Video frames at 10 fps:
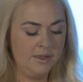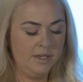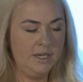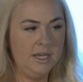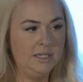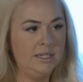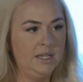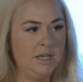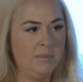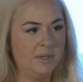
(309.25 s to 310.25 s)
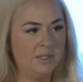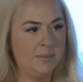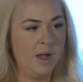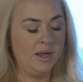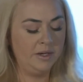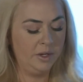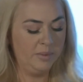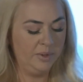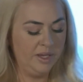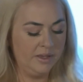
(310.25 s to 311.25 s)
the need to keep his spine
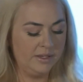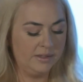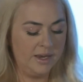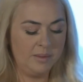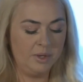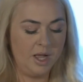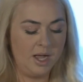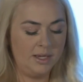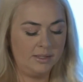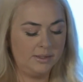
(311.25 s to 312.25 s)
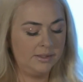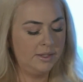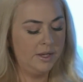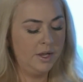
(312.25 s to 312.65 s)
completely stabilized,